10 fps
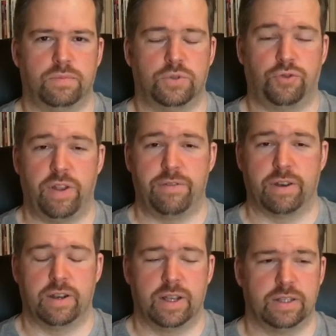
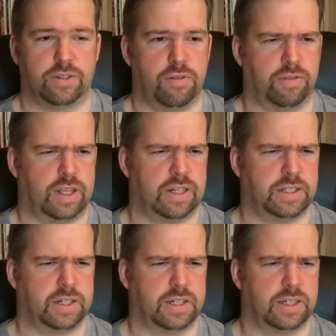Straven in South
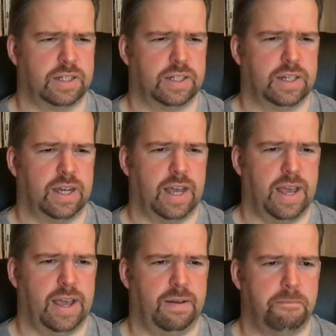Lanarkshire,
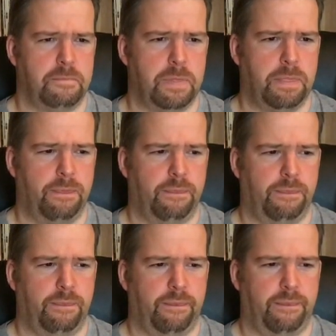I've
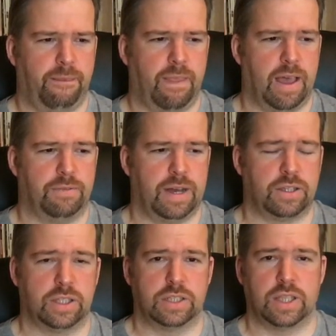actually